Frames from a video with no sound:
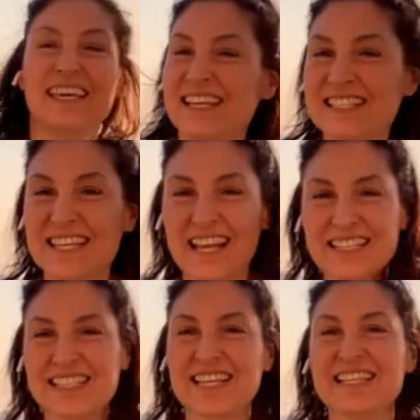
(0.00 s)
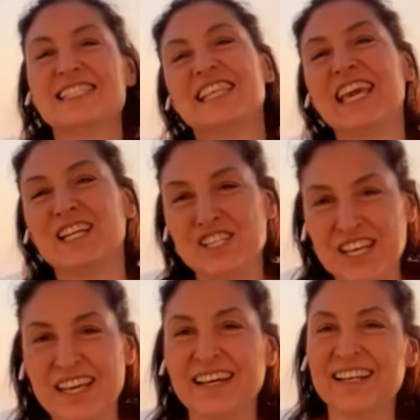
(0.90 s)
It's mm-hmm. nice. It's the
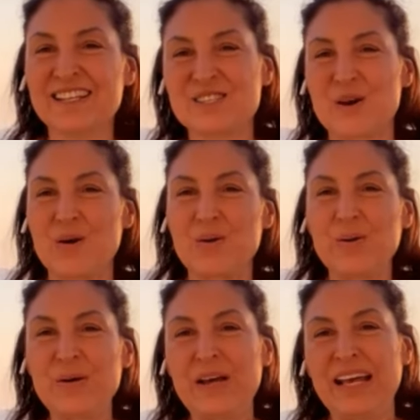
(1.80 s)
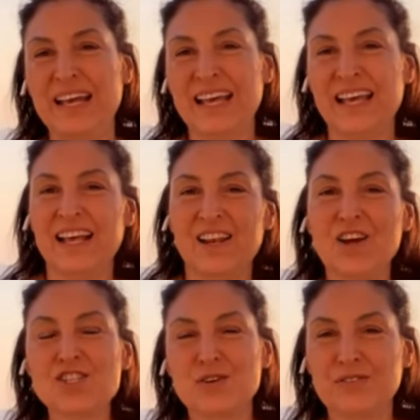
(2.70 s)
Aegean, so
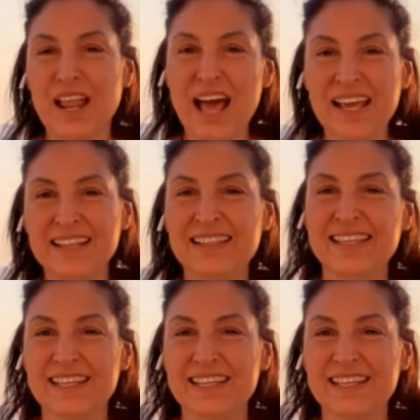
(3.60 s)
lots of light,